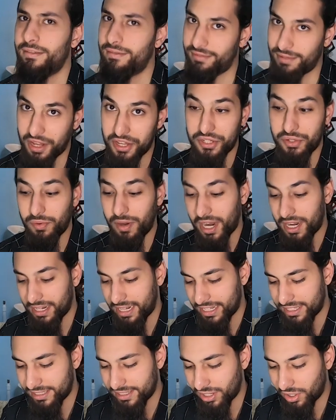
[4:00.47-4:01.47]
That's right.
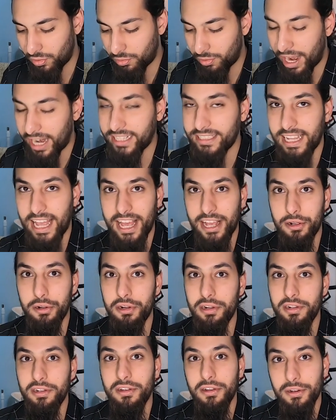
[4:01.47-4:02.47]
It's a
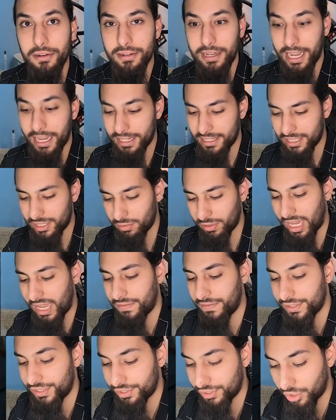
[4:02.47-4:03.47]
rectangle. Okay? So we
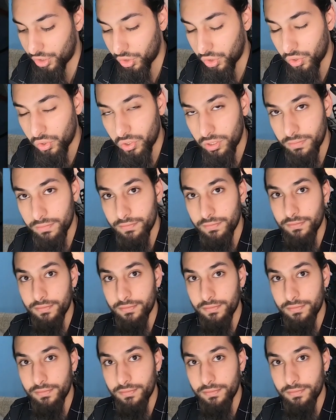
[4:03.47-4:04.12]
have a circle,